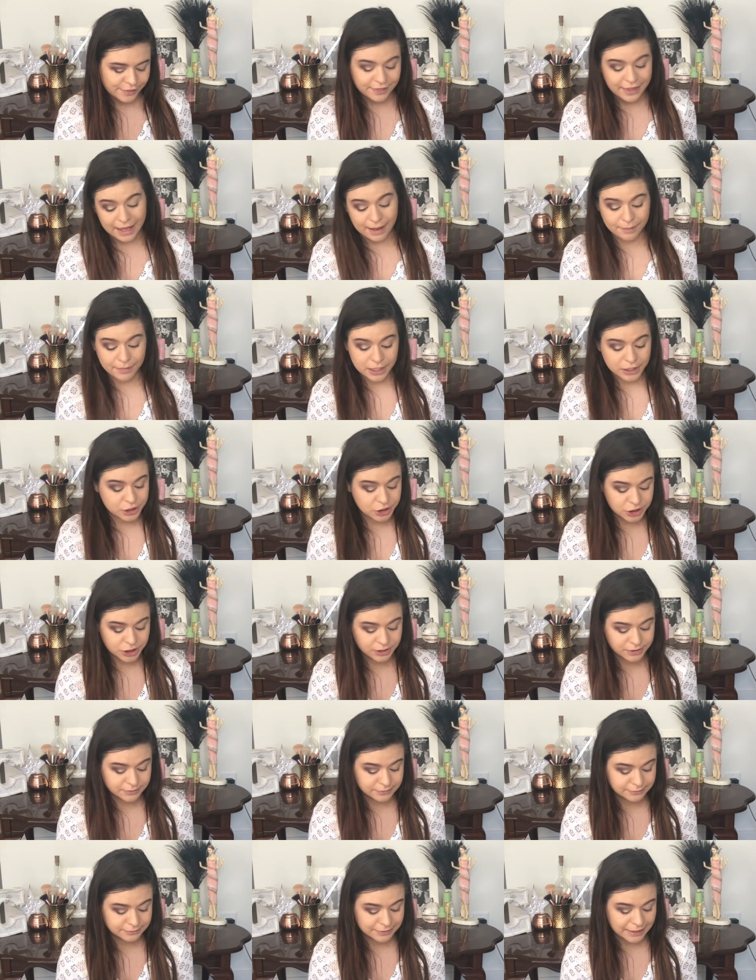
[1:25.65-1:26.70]
That much
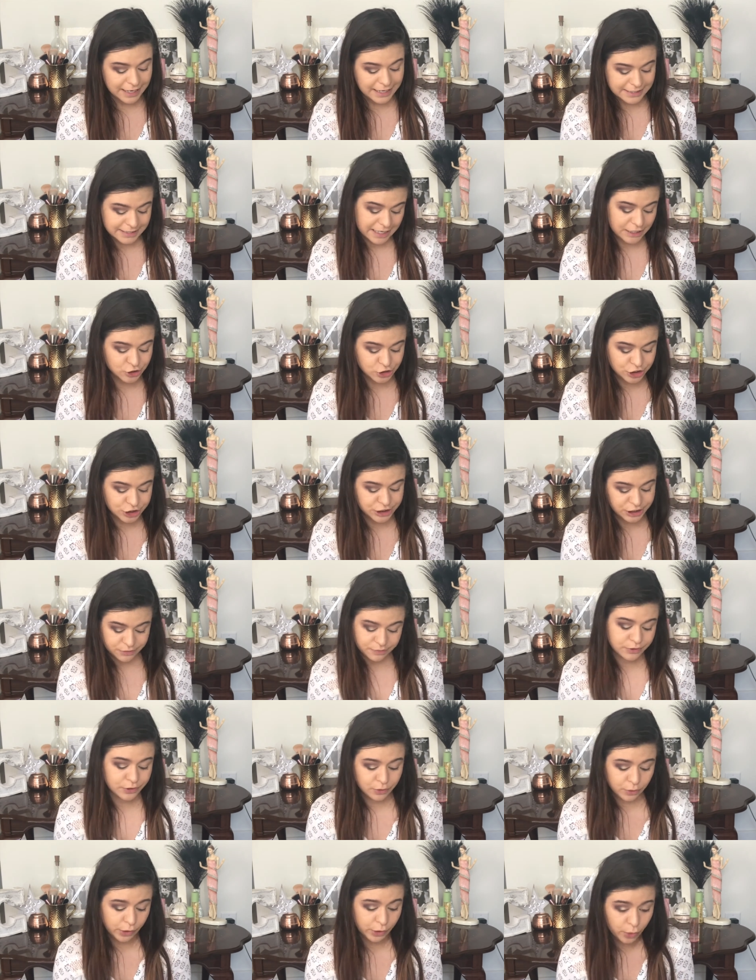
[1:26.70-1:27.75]
I actually did
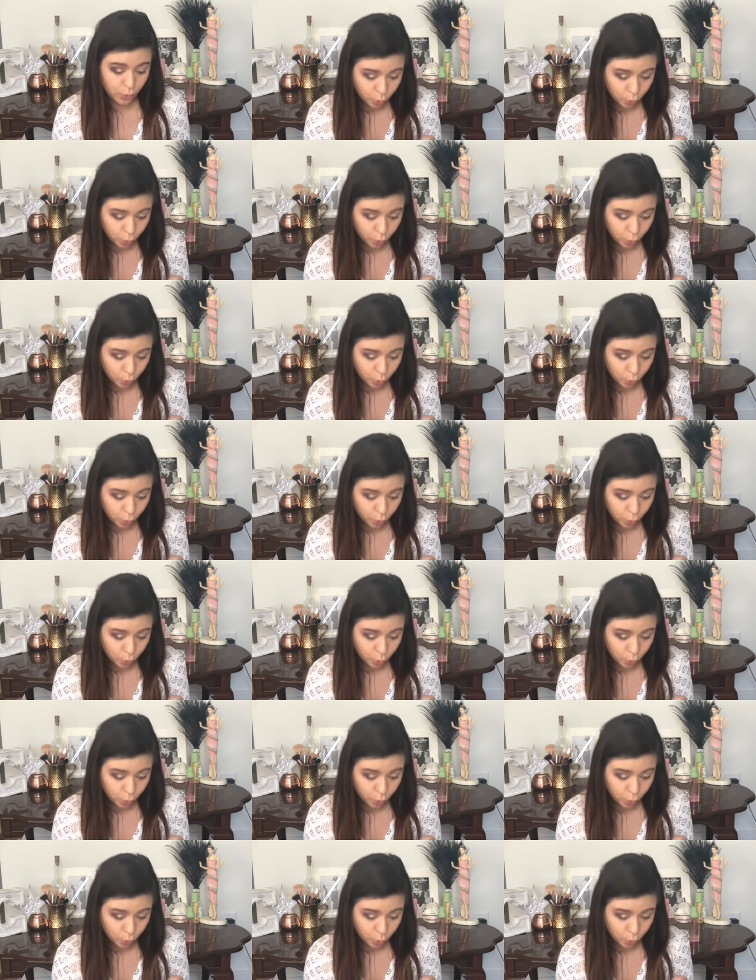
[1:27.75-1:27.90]
record.